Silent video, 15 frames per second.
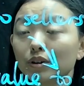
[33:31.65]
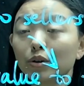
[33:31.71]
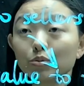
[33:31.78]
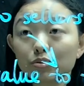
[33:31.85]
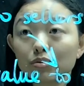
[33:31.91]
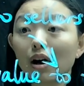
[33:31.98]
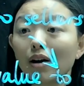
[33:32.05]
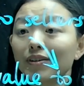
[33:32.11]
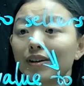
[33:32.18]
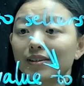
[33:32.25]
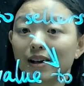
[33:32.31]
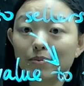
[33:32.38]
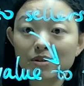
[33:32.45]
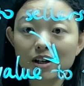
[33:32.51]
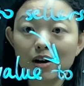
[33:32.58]
rule of the
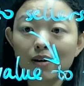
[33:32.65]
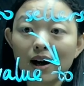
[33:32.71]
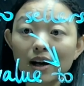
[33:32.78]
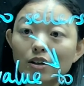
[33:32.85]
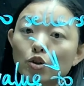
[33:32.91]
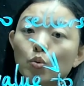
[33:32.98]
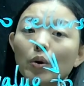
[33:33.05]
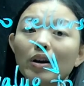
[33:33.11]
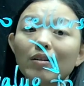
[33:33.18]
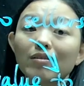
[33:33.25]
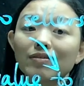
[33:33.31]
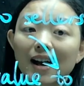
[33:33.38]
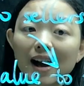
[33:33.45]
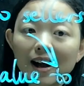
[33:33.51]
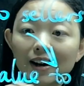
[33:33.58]
thumb tell us when the
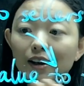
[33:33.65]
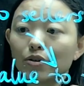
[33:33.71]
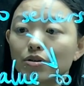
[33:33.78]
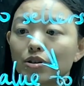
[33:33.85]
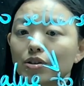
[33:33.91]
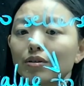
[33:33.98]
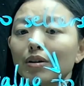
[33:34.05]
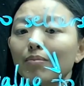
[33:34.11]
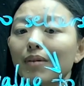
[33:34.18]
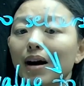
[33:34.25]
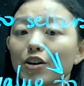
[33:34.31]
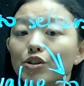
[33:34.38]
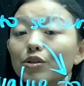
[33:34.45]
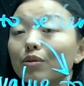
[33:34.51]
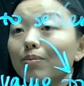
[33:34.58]
value to the
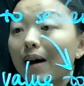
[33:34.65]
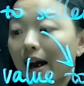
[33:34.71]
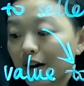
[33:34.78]
marginal